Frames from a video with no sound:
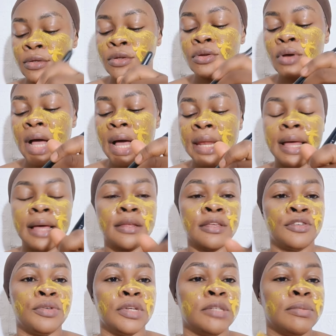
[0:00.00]
do not allow
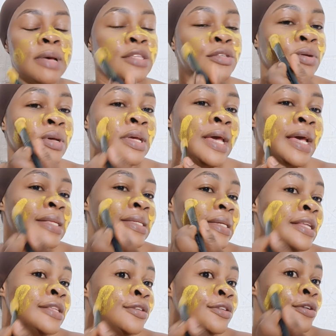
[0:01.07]
this treatment to
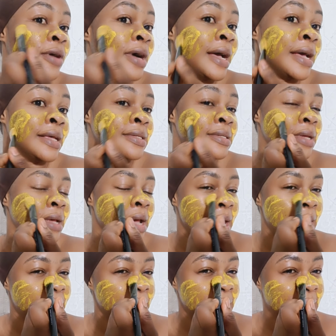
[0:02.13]
get into your eyes
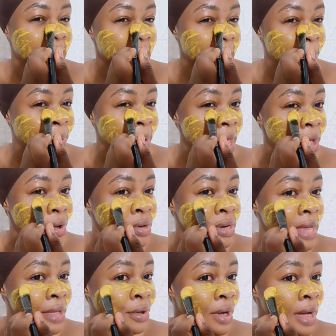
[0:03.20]
you can apply
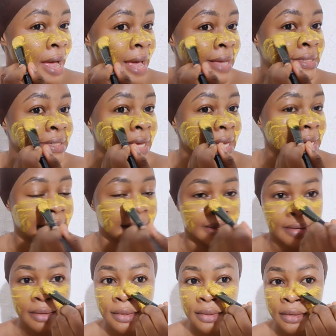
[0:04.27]
under your eye
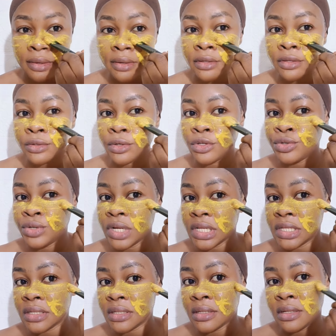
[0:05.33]
gently to
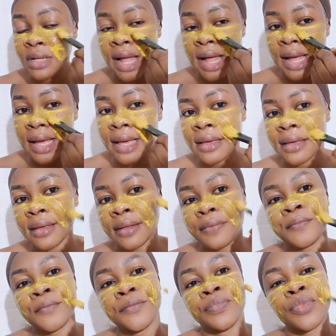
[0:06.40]
treat dark
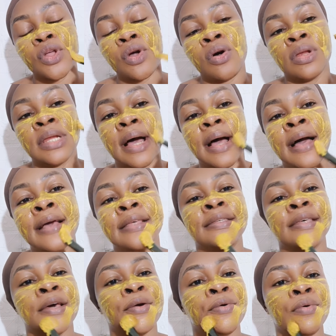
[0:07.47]
under eye
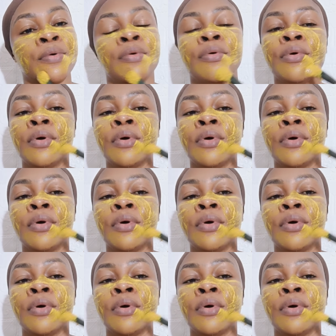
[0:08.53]
circle